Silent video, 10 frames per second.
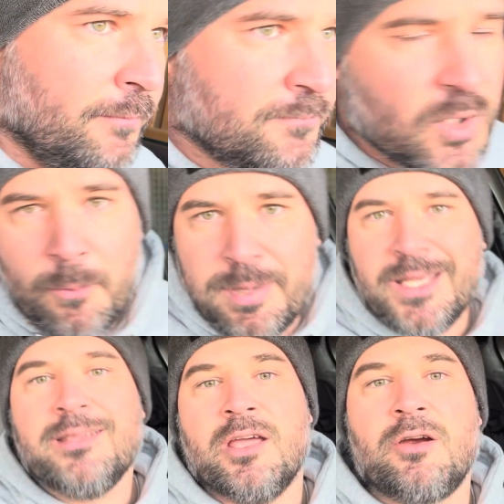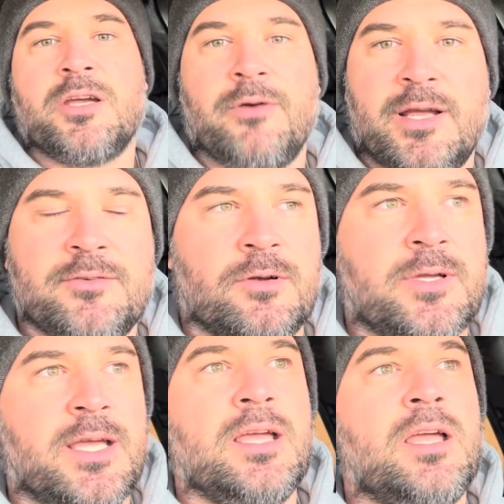complete her character,
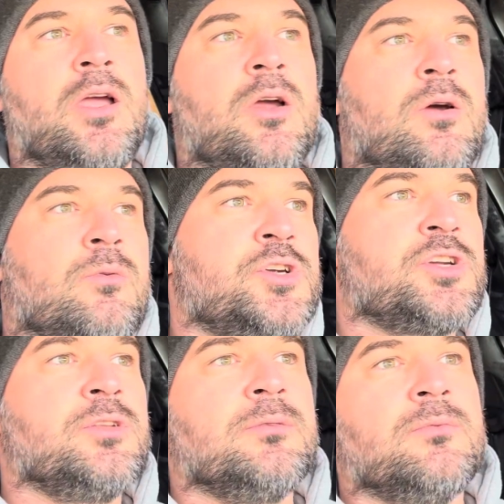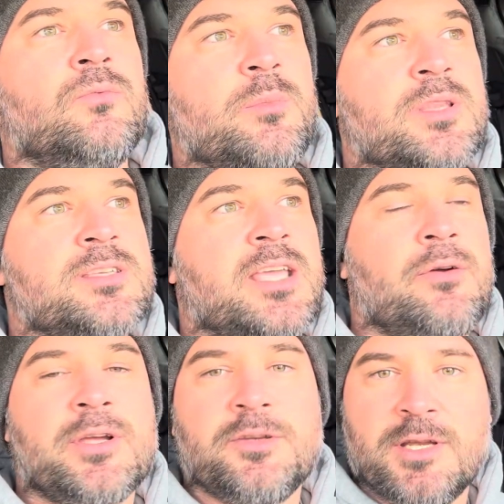okay? Russian women's
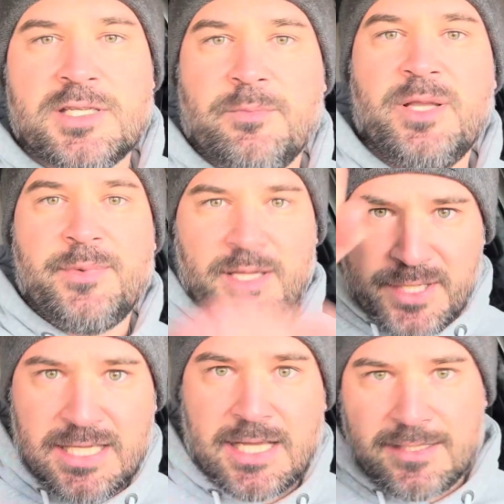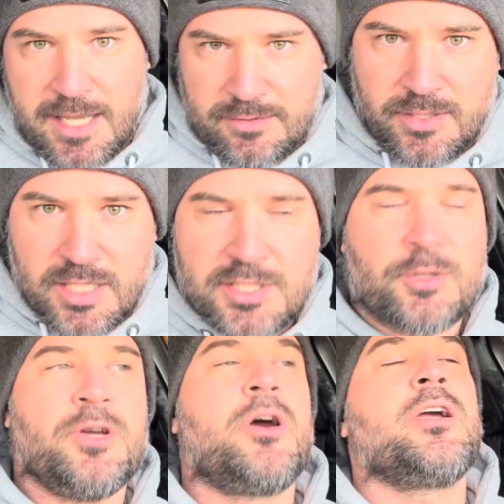character is a bit like that, okay? So
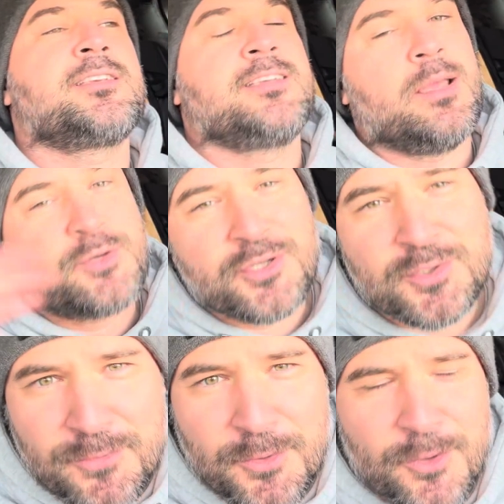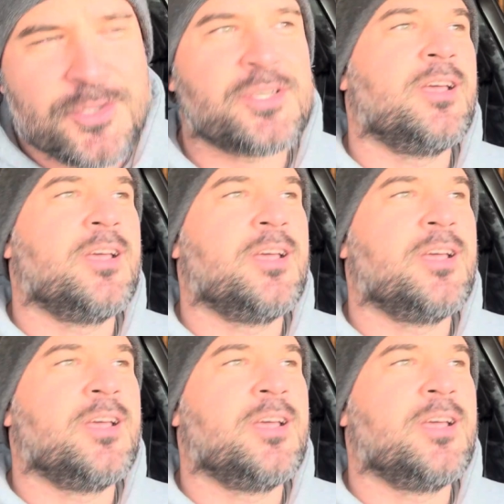there are exceptions, of course.